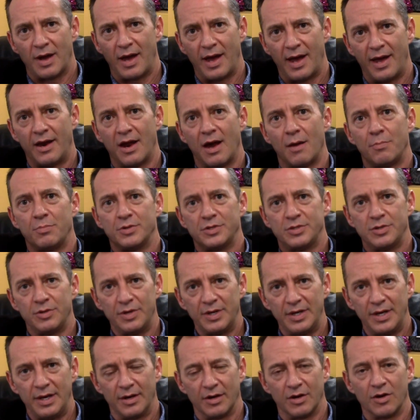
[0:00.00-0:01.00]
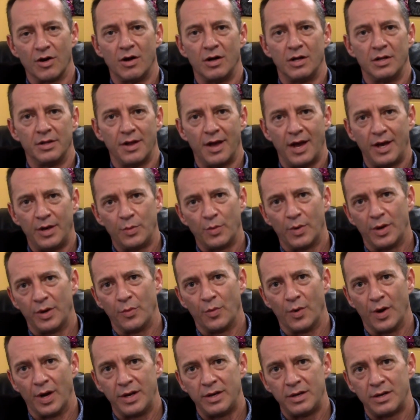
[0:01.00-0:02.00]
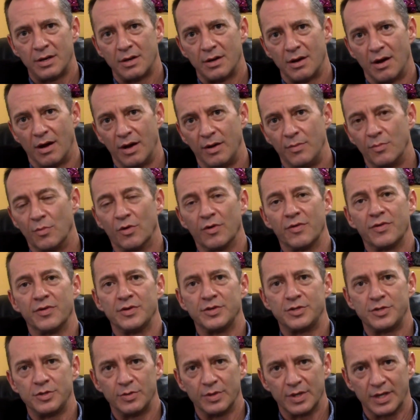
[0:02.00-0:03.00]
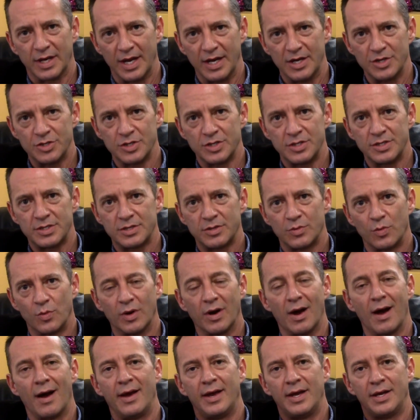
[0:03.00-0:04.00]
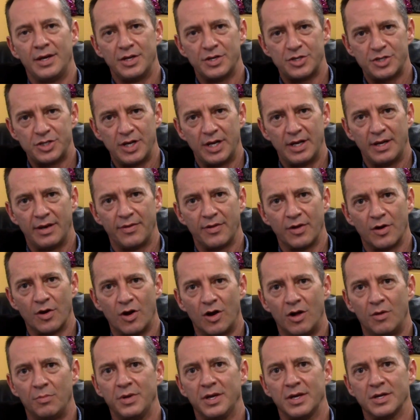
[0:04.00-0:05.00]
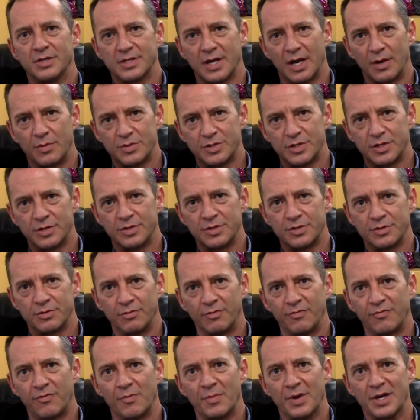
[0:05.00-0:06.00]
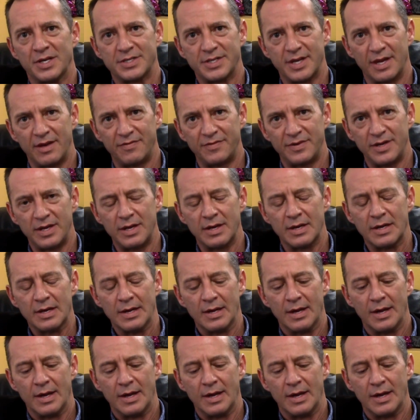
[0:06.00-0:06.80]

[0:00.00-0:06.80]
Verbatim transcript: I had opportunity to call 911 on more than 2 occasions where I initiated the call because I was concerned for my safety.